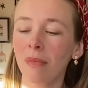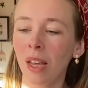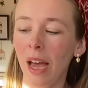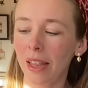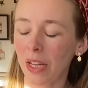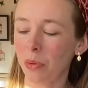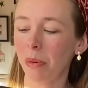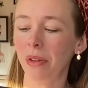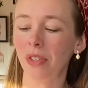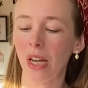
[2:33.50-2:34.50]
And that's what
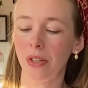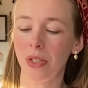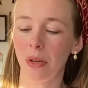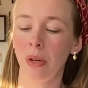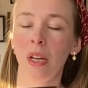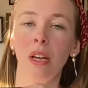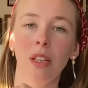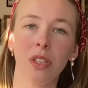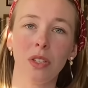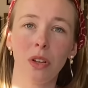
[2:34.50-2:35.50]
we've done. So
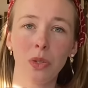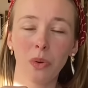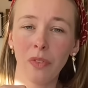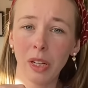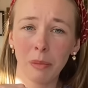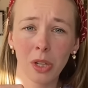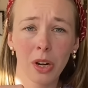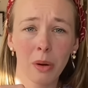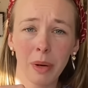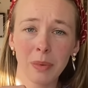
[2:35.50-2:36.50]
this is also available on
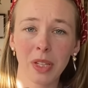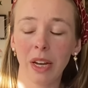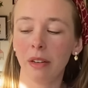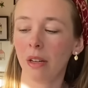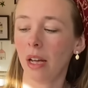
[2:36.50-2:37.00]
our website.